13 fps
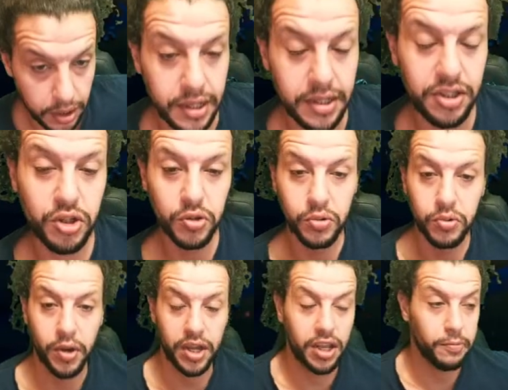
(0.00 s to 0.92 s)
I need
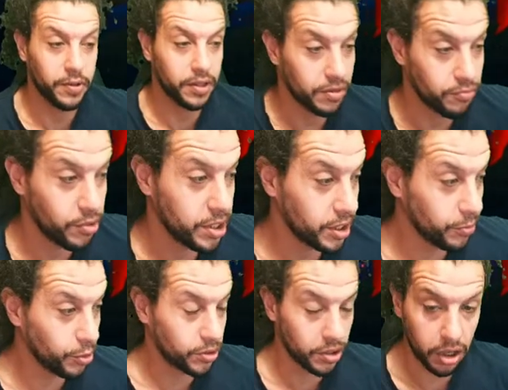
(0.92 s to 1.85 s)
to wake up at a
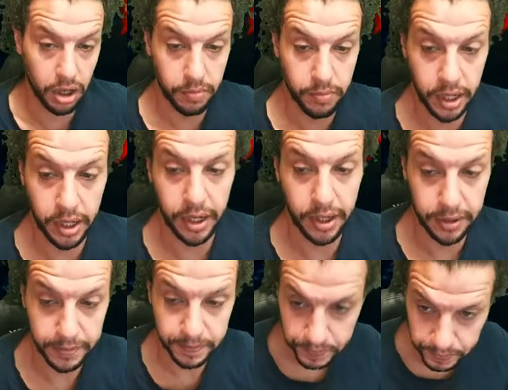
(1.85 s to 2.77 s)
reasonable time
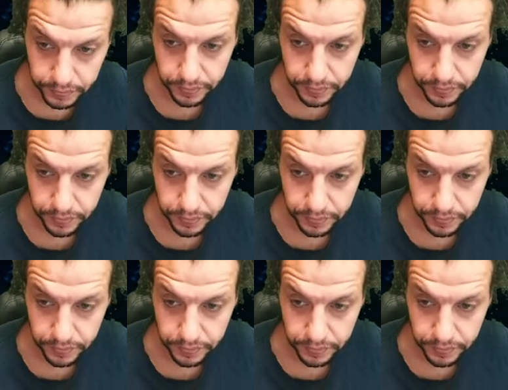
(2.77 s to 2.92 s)
and...